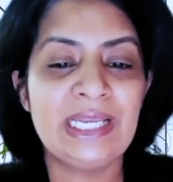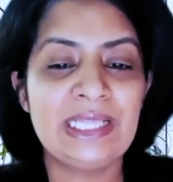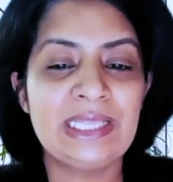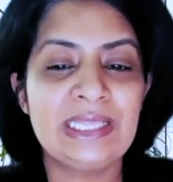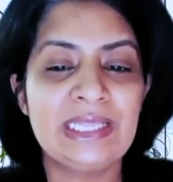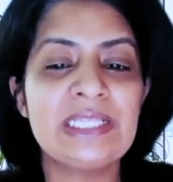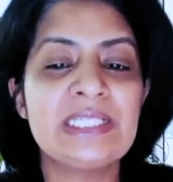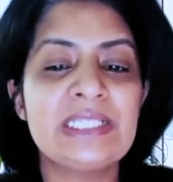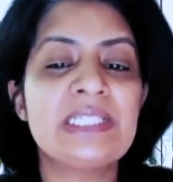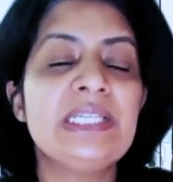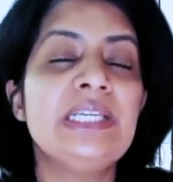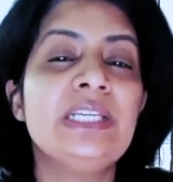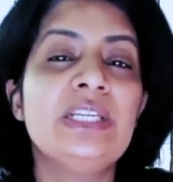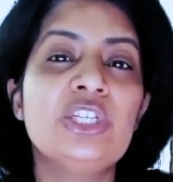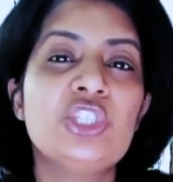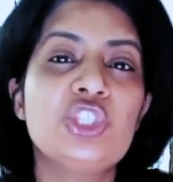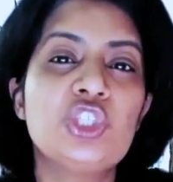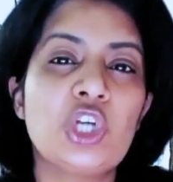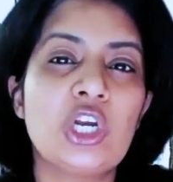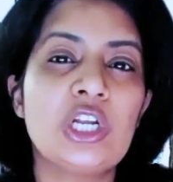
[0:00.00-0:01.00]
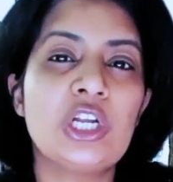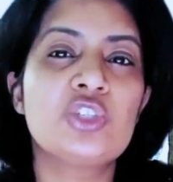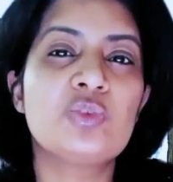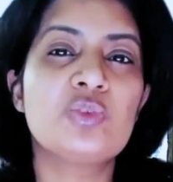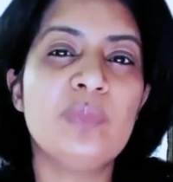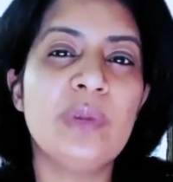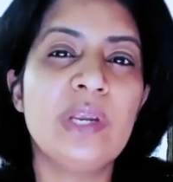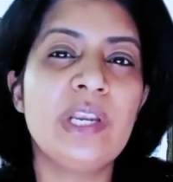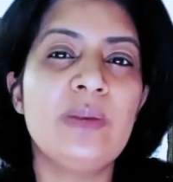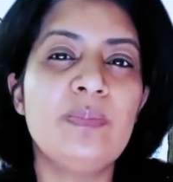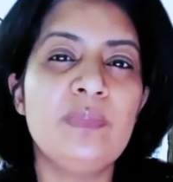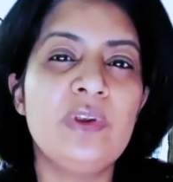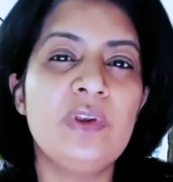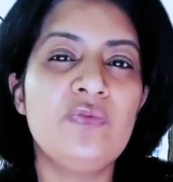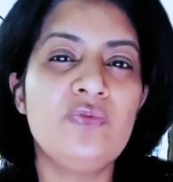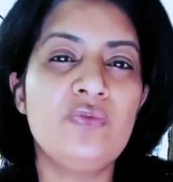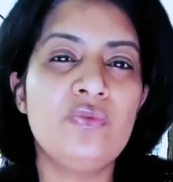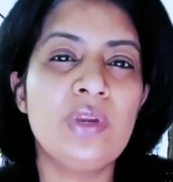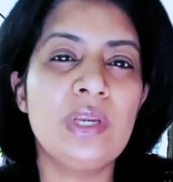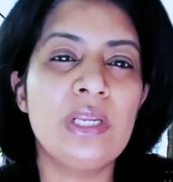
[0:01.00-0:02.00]
this inner judge made me
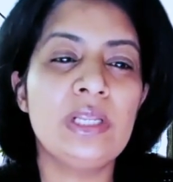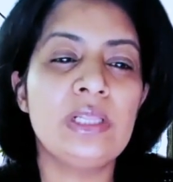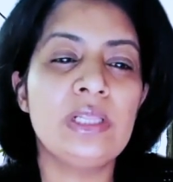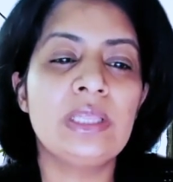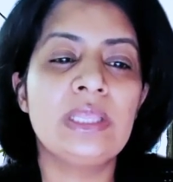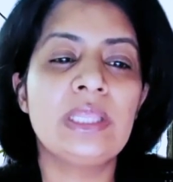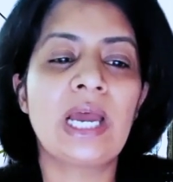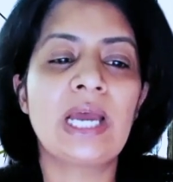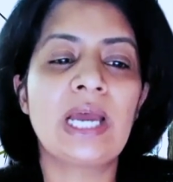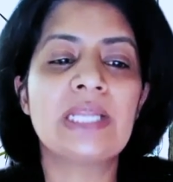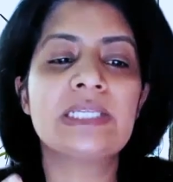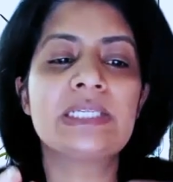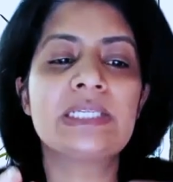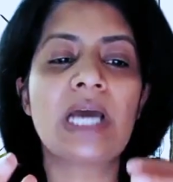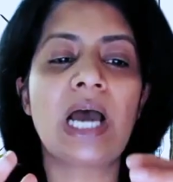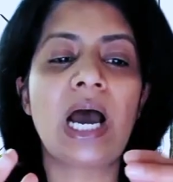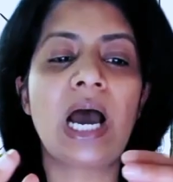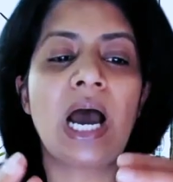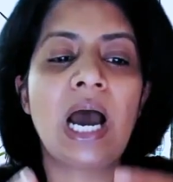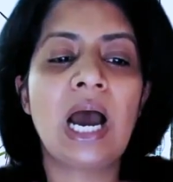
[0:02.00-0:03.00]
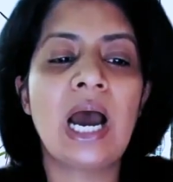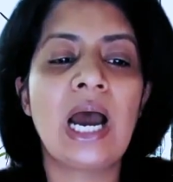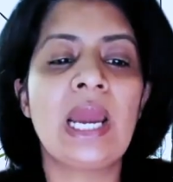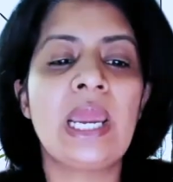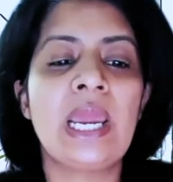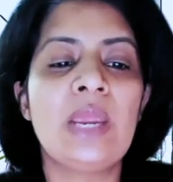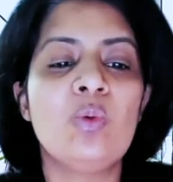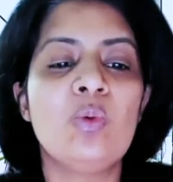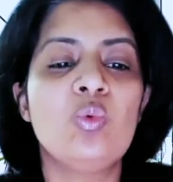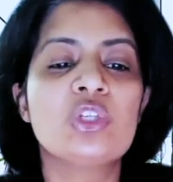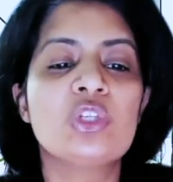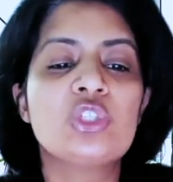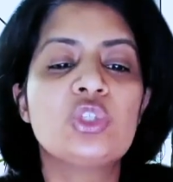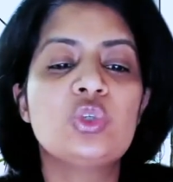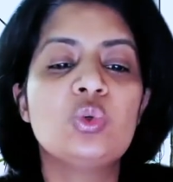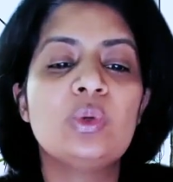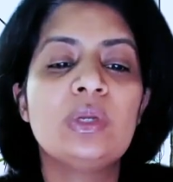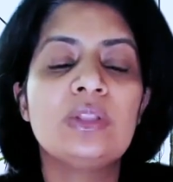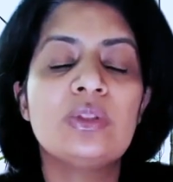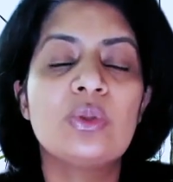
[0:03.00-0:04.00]
feel that I was
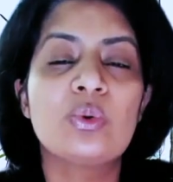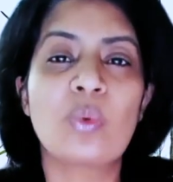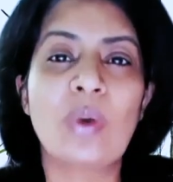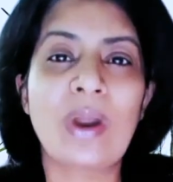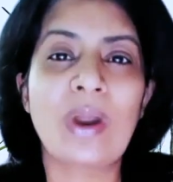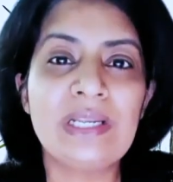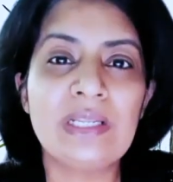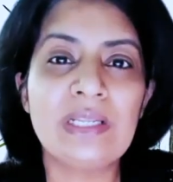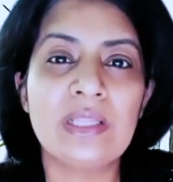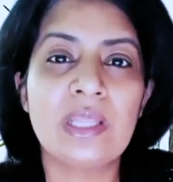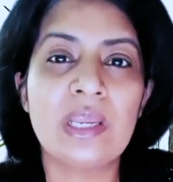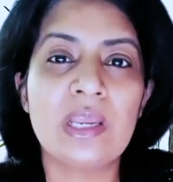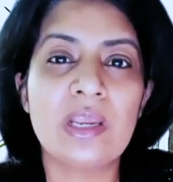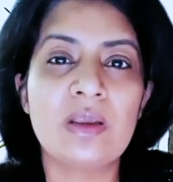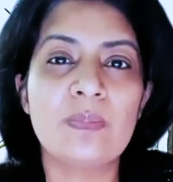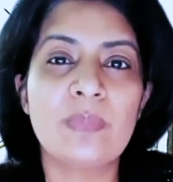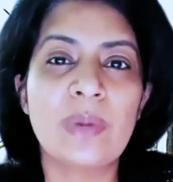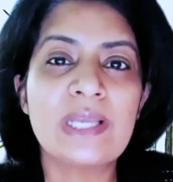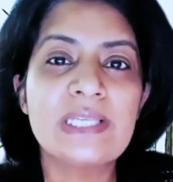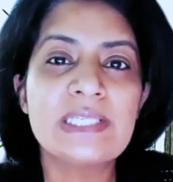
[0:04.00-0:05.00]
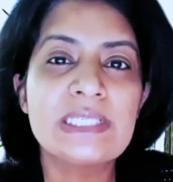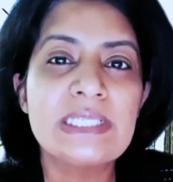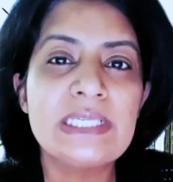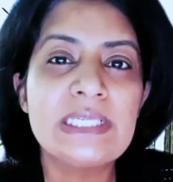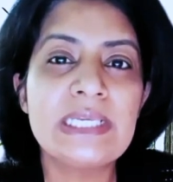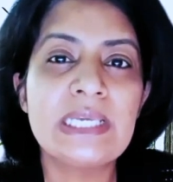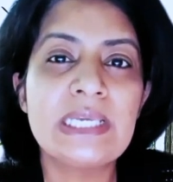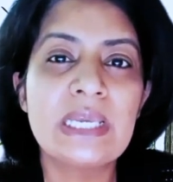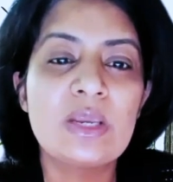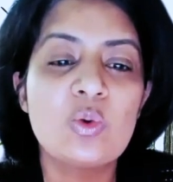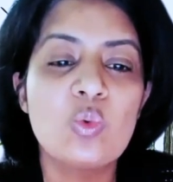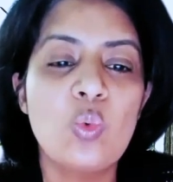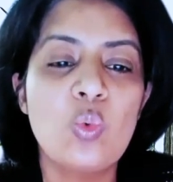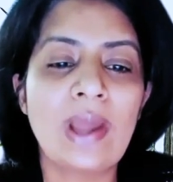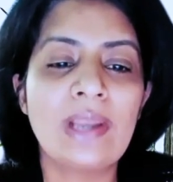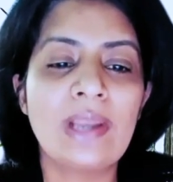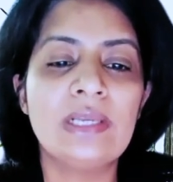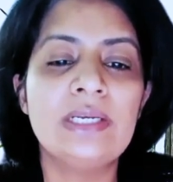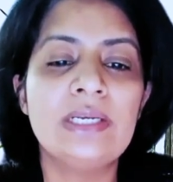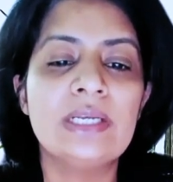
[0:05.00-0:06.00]
doing the right thing by seeking
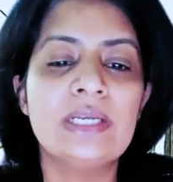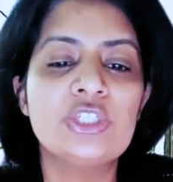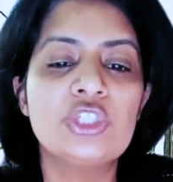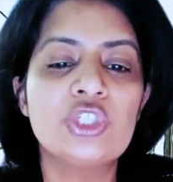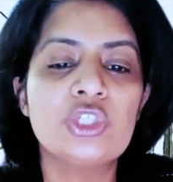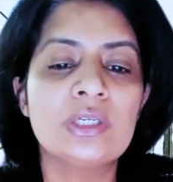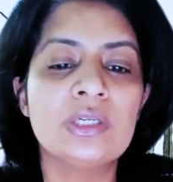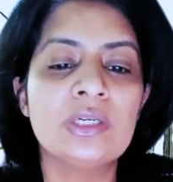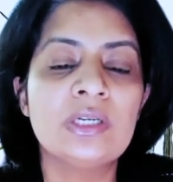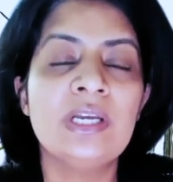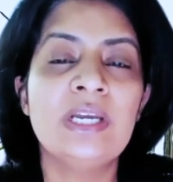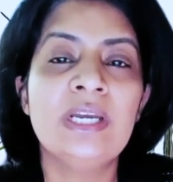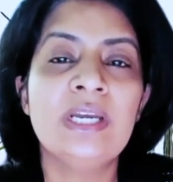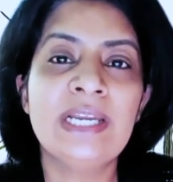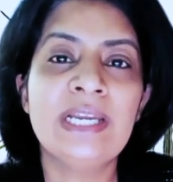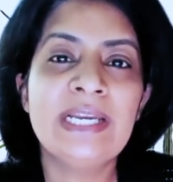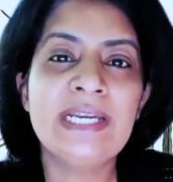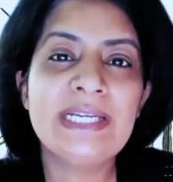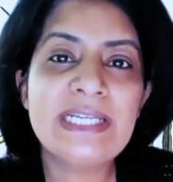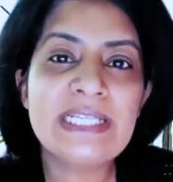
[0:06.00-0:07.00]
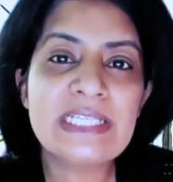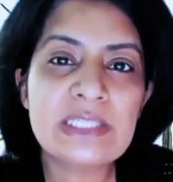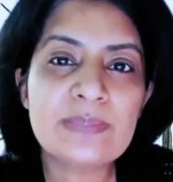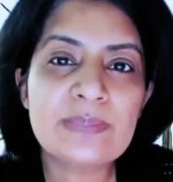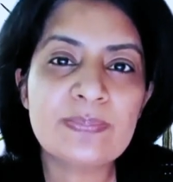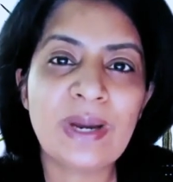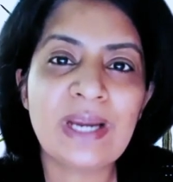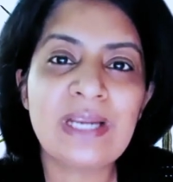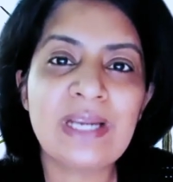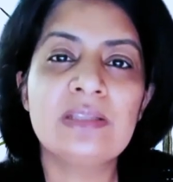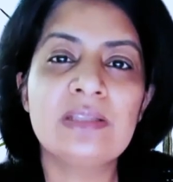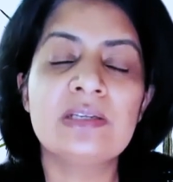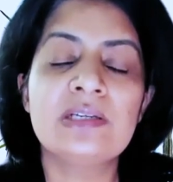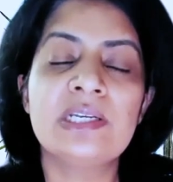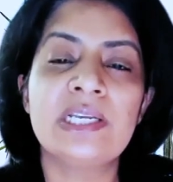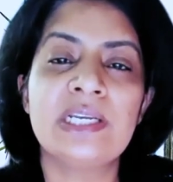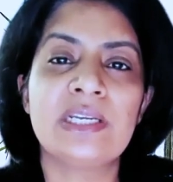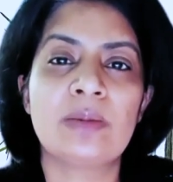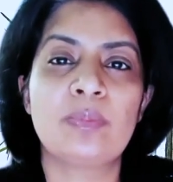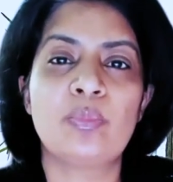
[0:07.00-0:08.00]
validation despite the
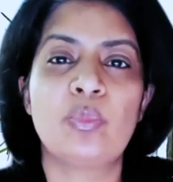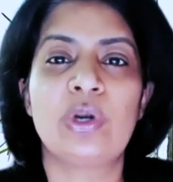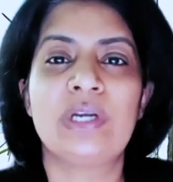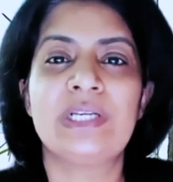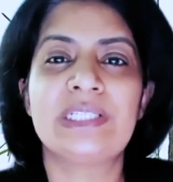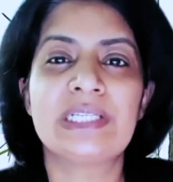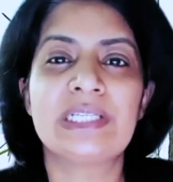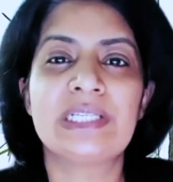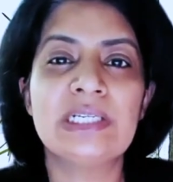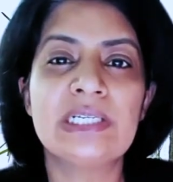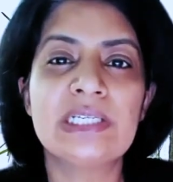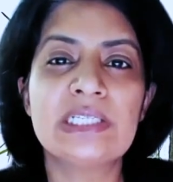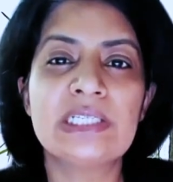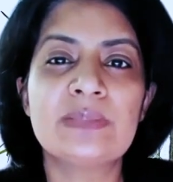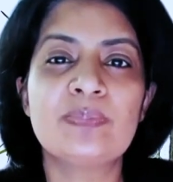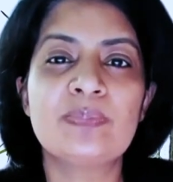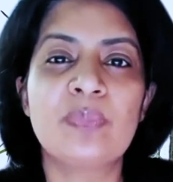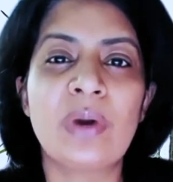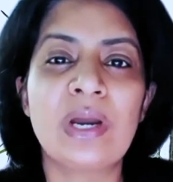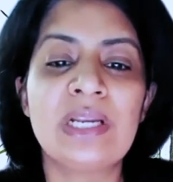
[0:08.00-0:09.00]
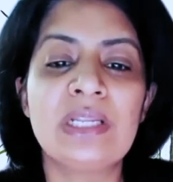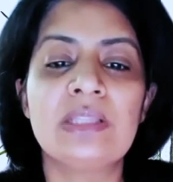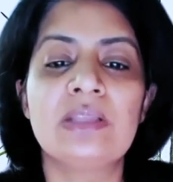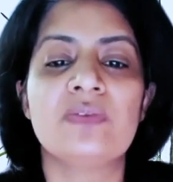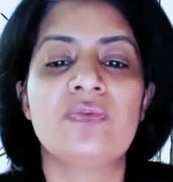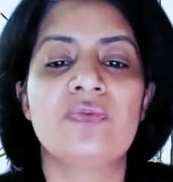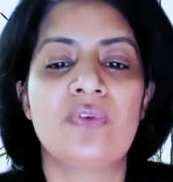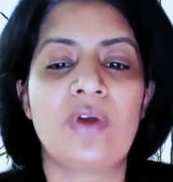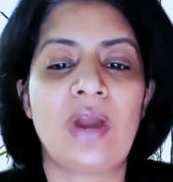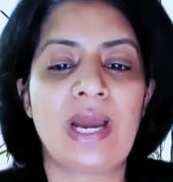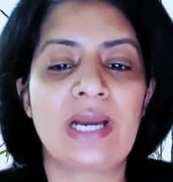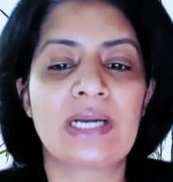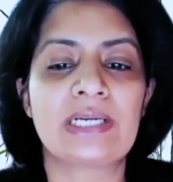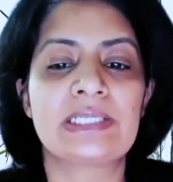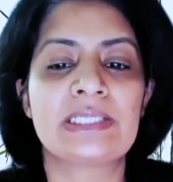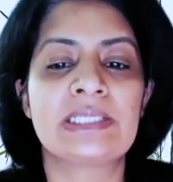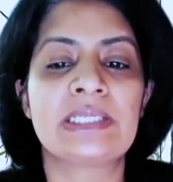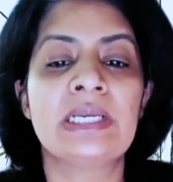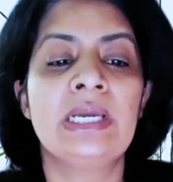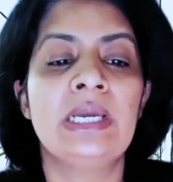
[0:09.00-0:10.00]
data points and despite the facts